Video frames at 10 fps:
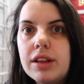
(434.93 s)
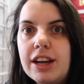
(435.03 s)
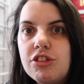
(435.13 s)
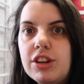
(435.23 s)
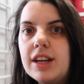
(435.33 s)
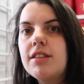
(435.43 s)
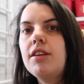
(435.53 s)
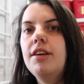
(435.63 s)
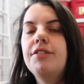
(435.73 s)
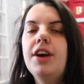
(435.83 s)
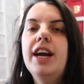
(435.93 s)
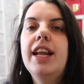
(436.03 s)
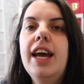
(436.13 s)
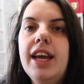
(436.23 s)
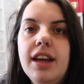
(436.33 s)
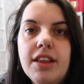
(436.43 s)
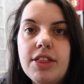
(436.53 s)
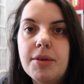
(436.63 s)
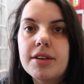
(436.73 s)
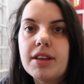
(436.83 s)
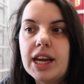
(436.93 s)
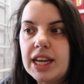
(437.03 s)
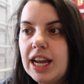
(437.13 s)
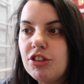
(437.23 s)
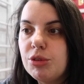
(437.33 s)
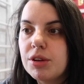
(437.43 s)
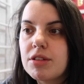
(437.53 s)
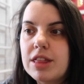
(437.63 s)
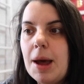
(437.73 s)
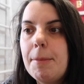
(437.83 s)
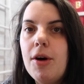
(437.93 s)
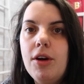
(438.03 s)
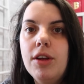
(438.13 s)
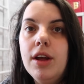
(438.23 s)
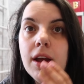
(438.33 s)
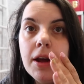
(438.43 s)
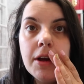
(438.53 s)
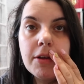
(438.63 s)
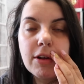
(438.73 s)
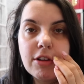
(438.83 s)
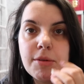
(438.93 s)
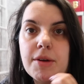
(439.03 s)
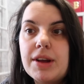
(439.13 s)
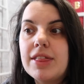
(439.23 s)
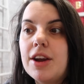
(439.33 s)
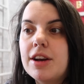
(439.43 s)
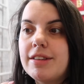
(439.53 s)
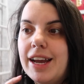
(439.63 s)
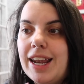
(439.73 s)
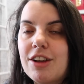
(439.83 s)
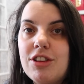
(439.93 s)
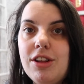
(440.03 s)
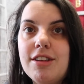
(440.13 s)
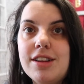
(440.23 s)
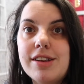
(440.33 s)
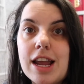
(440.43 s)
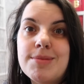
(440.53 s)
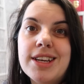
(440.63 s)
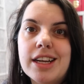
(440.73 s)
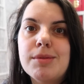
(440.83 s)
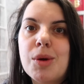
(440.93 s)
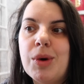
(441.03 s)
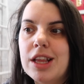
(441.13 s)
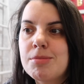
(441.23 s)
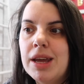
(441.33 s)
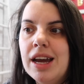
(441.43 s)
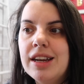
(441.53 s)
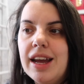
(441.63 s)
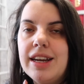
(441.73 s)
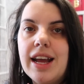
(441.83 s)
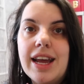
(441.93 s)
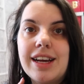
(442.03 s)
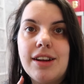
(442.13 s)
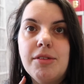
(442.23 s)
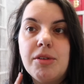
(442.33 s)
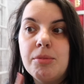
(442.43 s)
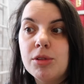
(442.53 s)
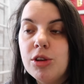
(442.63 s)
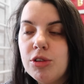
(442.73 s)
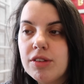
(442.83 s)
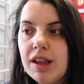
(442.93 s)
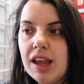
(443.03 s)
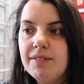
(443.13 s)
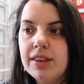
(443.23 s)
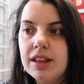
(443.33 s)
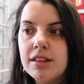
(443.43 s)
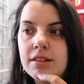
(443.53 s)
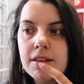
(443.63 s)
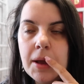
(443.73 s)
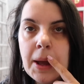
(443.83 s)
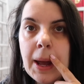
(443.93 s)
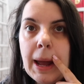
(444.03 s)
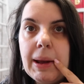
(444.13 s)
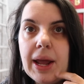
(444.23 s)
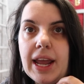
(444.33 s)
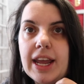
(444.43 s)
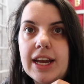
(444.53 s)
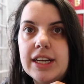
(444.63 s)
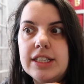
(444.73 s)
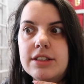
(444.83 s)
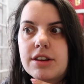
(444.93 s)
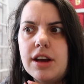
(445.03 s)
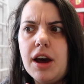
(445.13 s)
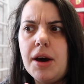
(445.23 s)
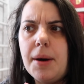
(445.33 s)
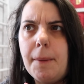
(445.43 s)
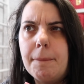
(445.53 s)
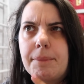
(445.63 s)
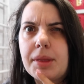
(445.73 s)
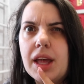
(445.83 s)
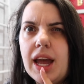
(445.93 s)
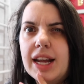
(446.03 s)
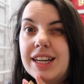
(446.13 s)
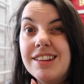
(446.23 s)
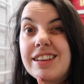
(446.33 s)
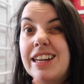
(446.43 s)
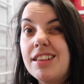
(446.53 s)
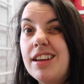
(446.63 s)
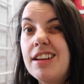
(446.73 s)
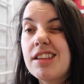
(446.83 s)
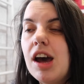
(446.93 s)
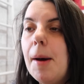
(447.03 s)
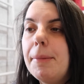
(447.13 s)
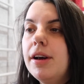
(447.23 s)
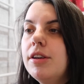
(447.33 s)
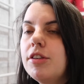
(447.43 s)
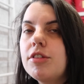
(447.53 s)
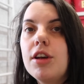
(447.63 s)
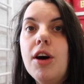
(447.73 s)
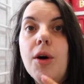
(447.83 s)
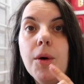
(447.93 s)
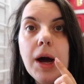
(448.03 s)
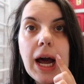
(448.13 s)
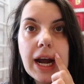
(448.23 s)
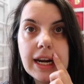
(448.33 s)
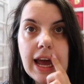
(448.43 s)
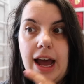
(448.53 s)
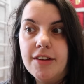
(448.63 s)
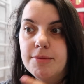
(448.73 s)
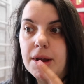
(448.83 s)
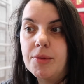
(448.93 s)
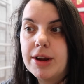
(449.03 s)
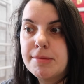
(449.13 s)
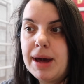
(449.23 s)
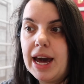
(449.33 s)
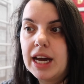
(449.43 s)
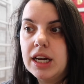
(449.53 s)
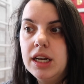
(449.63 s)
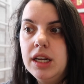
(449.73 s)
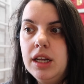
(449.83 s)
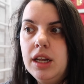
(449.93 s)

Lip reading: Last Chance on Friday, there was a K Jewelers in that mall. So I took my ring there because I had actually lost a diamond out of my wedding band, and I had loose diamonds, and I needed to get it sized up. So I'm gonna have my ring back,